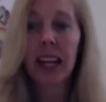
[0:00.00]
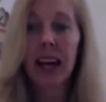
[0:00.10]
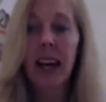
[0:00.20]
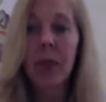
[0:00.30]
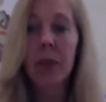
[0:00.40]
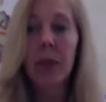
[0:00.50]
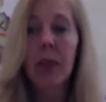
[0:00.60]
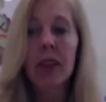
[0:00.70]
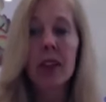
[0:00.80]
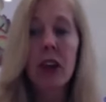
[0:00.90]
Um,
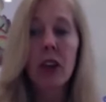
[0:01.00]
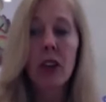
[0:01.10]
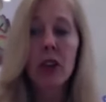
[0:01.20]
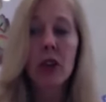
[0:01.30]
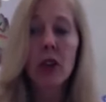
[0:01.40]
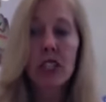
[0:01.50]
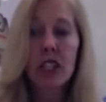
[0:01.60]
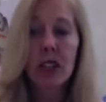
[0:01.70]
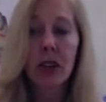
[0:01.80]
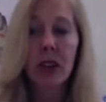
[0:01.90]
it's not a true
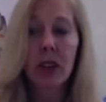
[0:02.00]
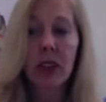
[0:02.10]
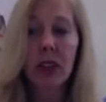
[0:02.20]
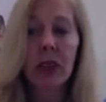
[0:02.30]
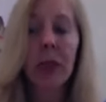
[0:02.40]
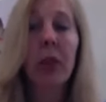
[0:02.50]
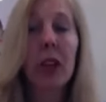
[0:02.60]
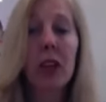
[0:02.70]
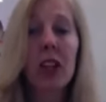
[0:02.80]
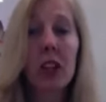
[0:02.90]
cereal, but
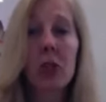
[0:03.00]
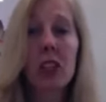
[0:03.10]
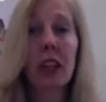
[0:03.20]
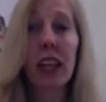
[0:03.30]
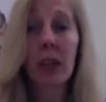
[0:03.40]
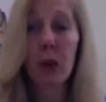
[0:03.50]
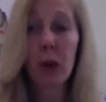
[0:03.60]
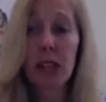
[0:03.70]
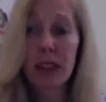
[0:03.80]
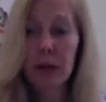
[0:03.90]
you can use it like
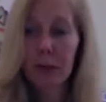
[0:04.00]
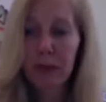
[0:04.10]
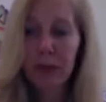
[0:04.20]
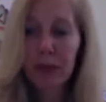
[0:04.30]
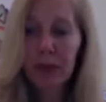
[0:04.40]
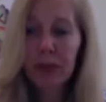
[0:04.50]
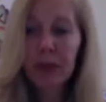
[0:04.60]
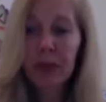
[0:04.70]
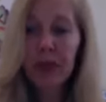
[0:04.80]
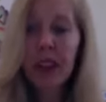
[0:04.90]
wheat.
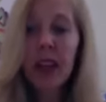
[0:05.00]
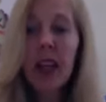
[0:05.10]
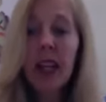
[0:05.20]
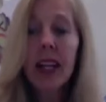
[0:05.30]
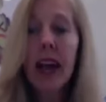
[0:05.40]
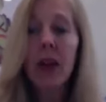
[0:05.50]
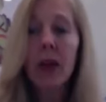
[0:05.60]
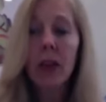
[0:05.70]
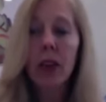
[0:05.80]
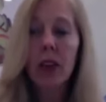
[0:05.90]
Now,
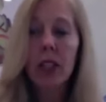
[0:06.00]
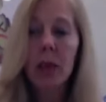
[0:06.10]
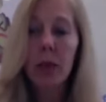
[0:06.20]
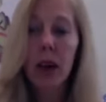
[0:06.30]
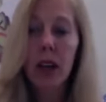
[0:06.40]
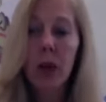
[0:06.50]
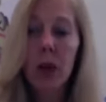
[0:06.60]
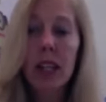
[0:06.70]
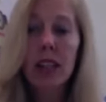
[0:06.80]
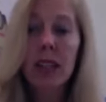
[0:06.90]
in regards to
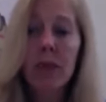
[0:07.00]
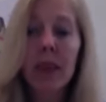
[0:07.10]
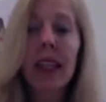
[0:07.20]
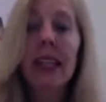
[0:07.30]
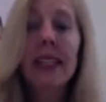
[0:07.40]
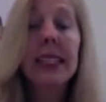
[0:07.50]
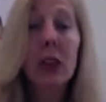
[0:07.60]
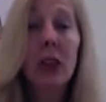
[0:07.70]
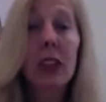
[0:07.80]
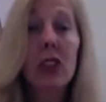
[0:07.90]
buckwheat, it
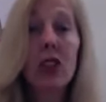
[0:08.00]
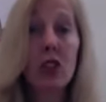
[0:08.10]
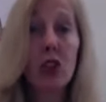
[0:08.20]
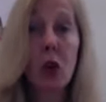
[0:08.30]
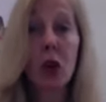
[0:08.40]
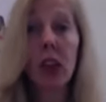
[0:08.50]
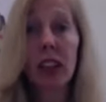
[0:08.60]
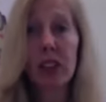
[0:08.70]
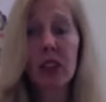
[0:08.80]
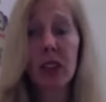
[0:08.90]
decreases your total
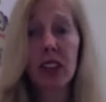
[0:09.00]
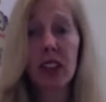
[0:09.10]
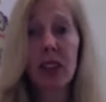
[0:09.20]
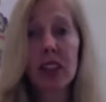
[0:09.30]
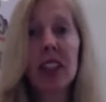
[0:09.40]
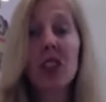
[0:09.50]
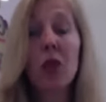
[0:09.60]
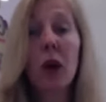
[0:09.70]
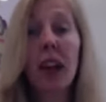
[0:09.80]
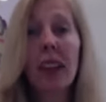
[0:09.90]
cholesterol levels as
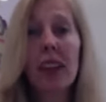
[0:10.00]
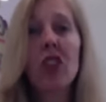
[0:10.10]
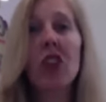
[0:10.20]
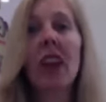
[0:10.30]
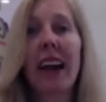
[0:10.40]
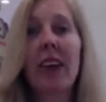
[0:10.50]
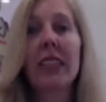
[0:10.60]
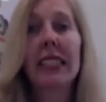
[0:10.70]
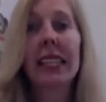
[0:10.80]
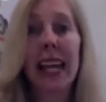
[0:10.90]
well as your L
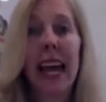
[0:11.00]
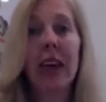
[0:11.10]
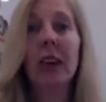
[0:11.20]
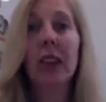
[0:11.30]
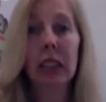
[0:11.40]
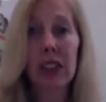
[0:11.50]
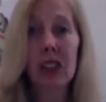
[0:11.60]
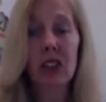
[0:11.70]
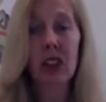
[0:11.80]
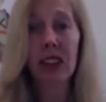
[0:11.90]
D L
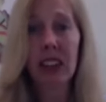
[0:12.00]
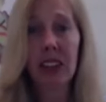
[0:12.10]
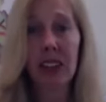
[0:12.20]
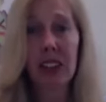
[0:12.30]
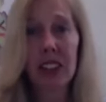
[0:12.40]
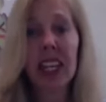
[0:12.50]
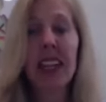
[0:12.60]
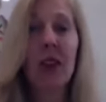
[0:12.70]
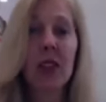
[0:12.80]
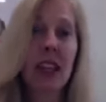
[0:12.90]
cholesterol levels.
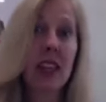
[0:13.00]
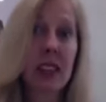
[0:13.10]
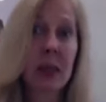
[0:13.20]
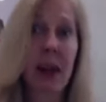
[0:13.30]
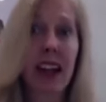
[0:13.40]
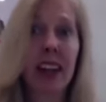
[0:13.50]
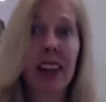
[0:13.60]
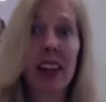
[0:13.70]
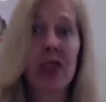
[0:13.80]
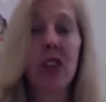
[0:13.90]
So that's the bad
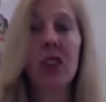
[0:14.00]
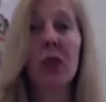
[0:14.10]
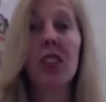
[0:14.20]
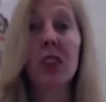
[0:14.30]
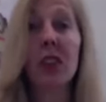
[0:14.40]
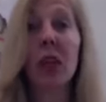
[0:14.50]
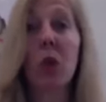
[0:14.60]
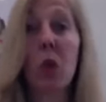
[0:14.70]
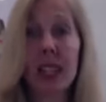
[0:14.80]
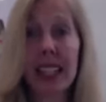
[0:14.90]
cholesterol, so we certainly
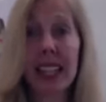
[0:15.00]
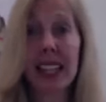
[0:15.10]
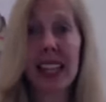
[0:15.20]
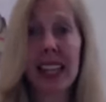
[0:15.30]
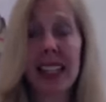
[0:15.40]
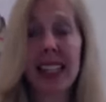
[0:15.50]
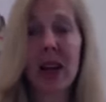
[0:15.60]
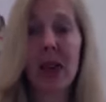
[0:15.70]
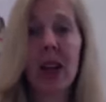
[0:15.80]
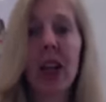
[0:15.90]
want to get that
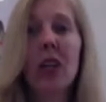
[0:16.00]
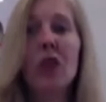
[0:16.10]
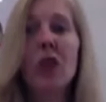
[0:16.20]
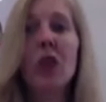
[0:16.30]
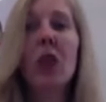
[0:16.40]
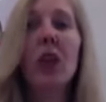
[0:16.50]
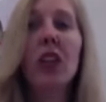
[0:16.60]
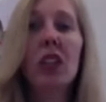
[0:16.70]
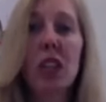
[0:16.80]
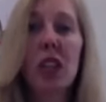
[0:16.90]
down. So you
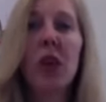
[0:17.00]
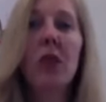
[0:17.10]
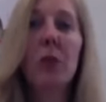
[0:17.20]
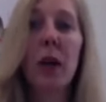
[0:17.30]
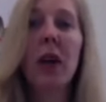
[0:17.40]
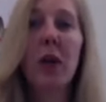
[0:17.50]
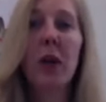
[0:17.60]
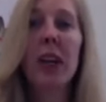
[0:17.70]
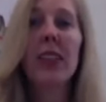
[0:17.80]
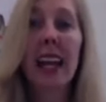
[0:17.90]
can use
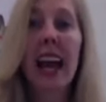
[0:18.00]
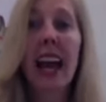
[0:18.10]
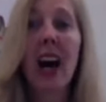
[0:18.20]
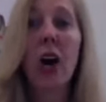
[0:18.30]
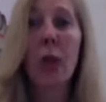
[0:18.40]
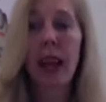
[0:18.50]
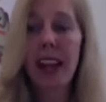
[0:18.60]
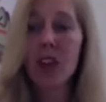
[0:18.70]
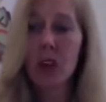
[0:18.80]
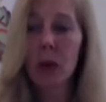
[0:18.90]
buckwheat to help
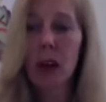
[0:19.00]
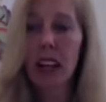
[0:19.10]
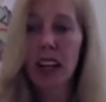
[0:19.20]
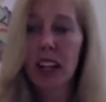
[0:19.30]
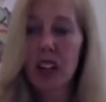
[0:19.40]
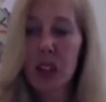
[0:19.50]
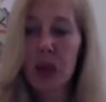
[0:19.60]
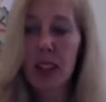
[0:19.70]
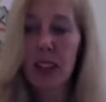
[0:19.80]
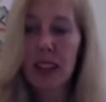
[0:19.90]
aid your body in
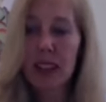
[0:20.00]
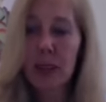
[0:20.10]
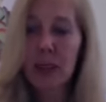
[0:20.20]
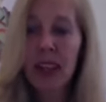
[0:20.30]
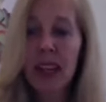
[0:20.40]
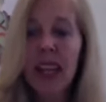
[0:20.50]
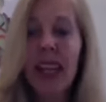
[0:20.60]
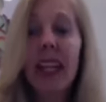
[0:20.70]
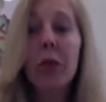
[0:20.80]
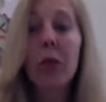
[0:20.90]
doing this.
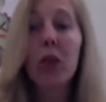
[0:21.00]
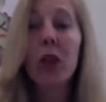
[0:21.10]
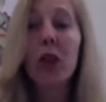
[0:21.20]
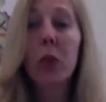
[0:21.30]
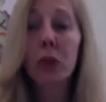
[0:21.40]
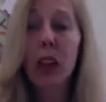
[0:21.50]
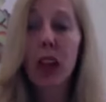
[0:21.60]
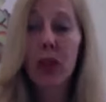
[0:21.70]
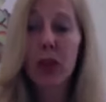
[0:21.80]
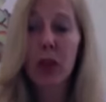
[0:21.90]
It improves
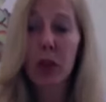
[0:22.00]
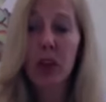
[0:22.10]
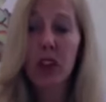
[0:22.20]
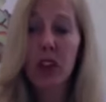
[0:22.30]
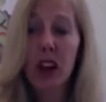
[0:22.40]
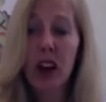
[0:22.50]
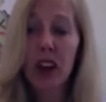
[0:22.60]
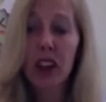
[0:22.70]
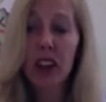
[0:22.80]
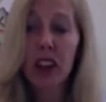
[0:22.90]
blood flow to the
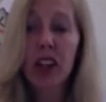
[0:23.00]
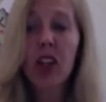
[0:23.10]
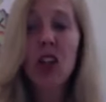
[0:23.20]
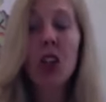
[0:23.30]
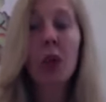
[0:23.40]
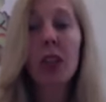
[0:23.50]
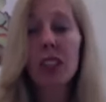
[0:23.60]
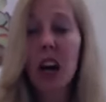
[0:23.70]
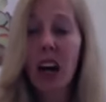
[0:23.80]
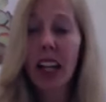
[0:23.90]
heart due to its
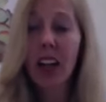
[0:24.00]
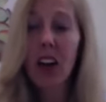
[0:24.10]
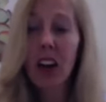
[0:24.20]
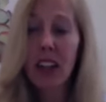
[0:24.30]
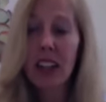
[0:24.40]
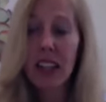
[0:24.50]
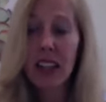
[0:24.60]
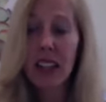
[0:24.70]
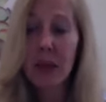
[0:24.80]
high content